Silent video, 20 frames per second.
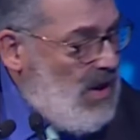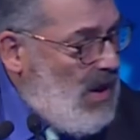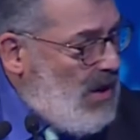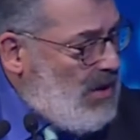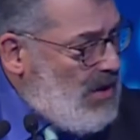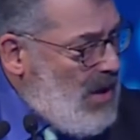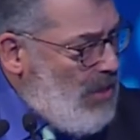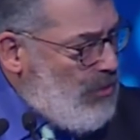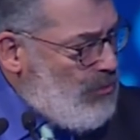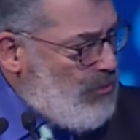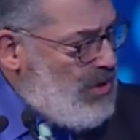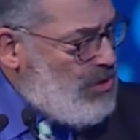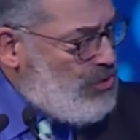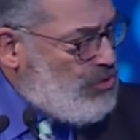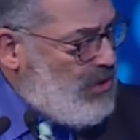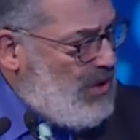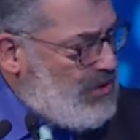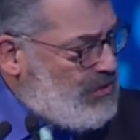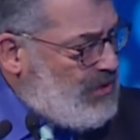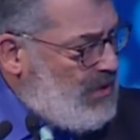Another
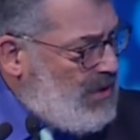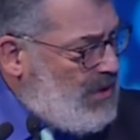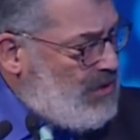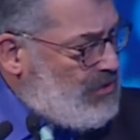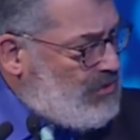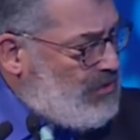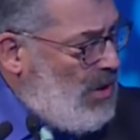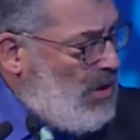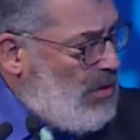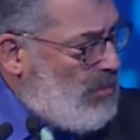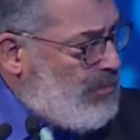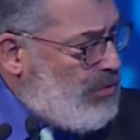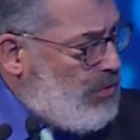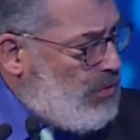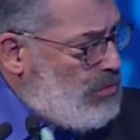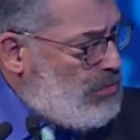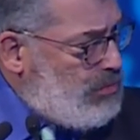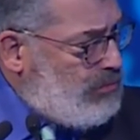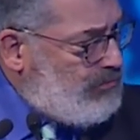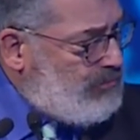interesting
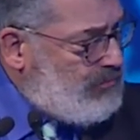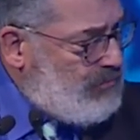example